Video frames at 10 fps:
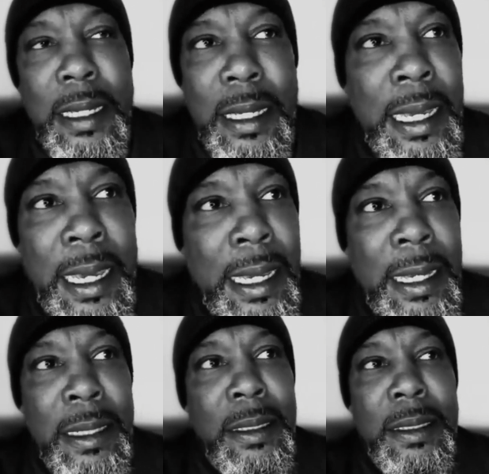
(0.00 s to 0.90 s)

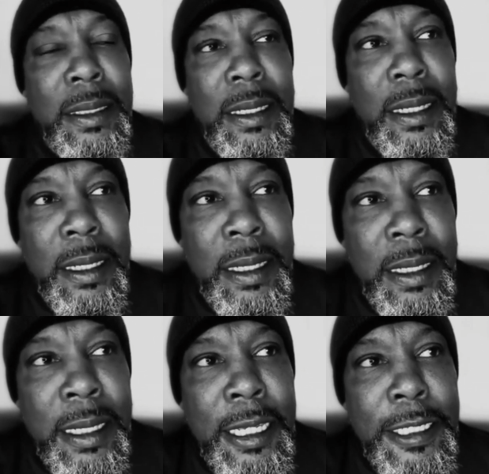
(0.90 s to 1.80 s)
and
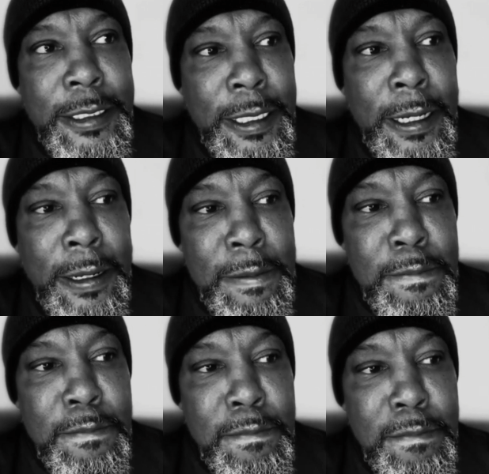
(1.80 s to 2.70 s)
he's
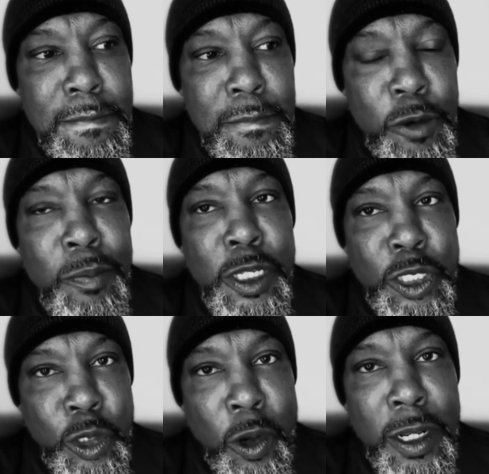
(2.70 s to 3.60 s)
will be
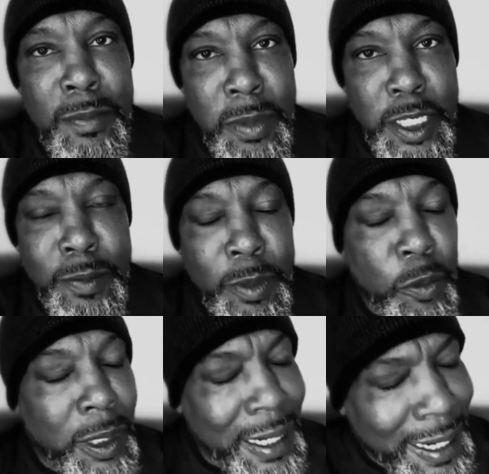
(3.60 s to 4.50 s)
sorely missed, but
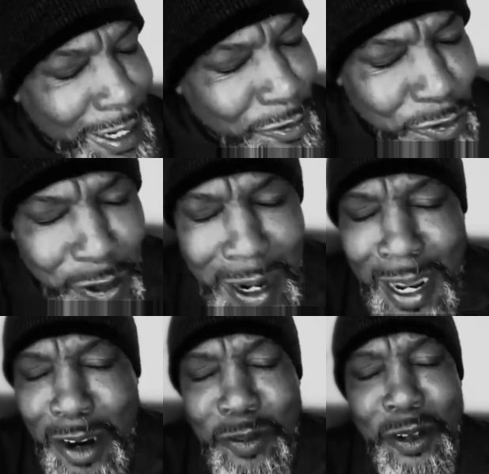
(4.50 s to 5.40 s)
will live
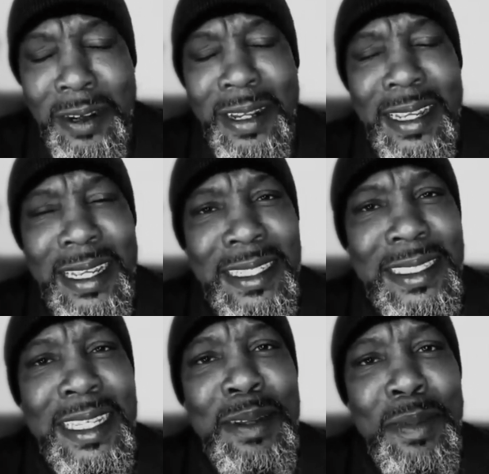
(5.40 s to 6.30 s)
forever in
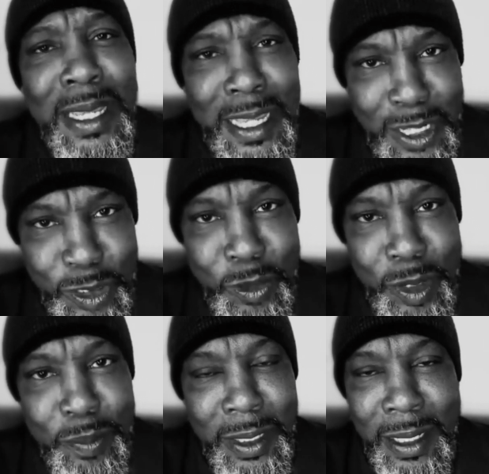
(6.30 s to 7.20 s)
cinema history
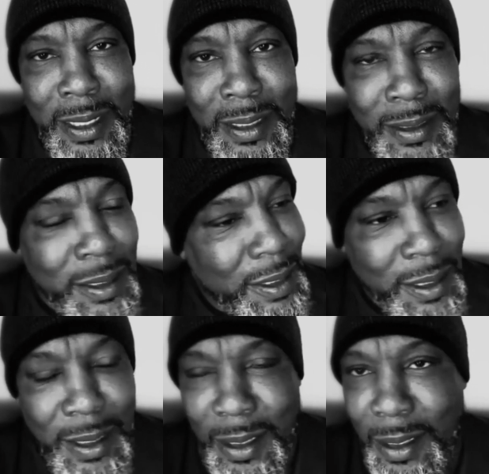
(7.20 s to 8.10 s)
because,
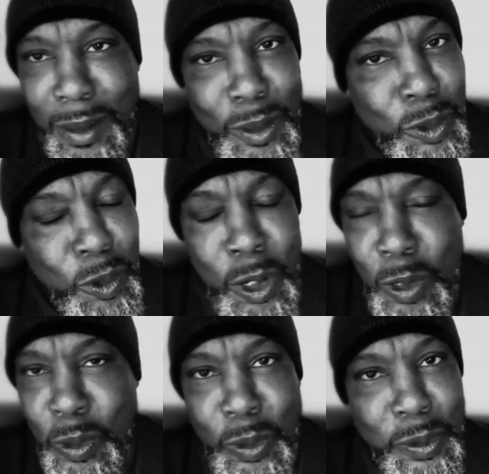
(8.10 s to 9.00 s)
whoo.